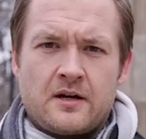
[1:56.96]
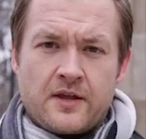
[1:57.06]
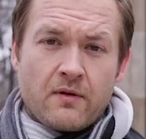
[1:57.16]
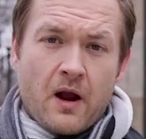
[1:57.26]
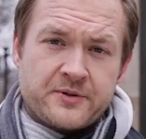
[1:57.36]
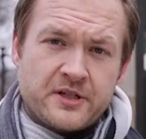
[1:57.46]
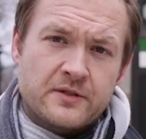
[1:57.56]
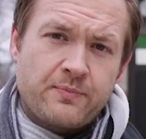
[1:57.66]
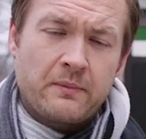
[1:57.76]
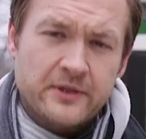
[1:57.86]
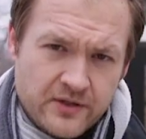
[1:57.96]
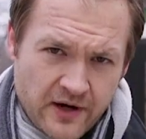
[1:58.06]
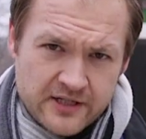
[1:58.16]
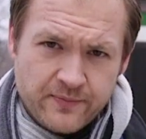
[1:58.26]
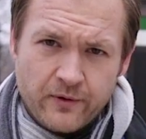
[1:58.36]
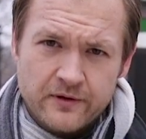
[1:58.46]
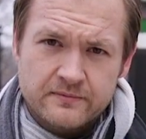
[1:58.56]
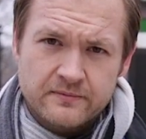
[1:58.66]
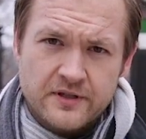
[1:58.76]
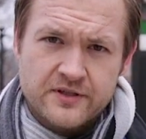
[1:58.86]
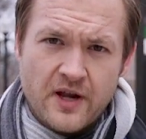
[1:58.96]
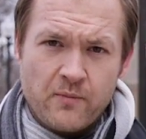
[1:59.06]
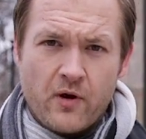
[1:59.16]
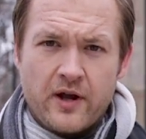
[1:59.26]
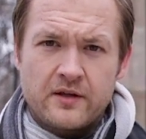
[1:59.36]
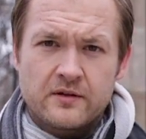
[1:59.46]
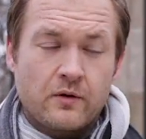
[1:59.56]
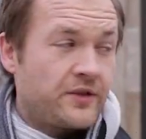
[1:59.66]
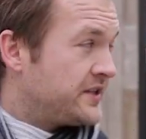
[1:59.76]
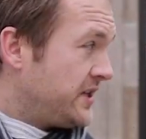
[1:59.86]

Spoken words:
Another option is public transport. The subway, or the